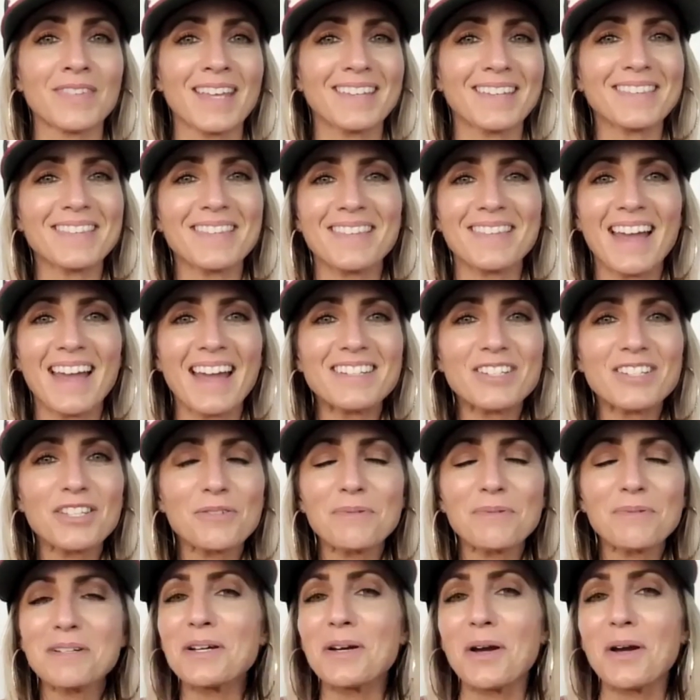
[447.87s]
And I just
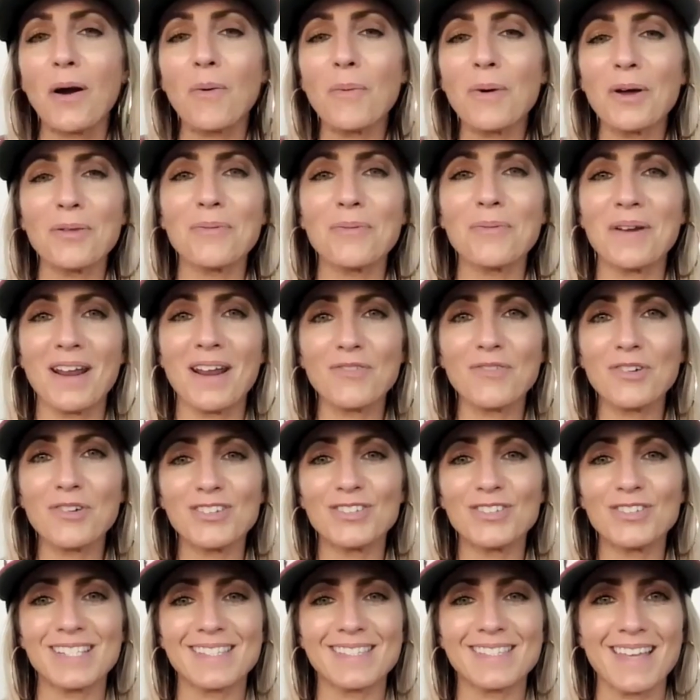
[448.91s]
want to go with whatever
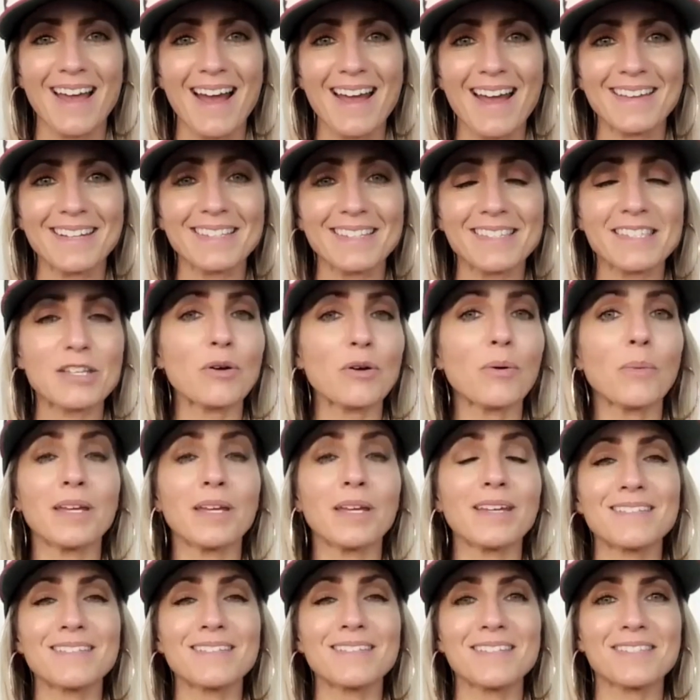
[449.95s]
you decide and see what
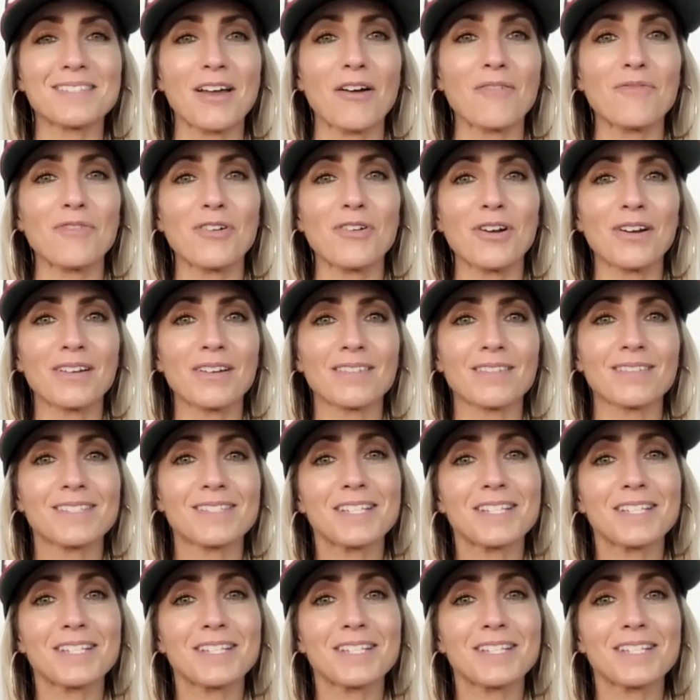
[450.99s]
we can discover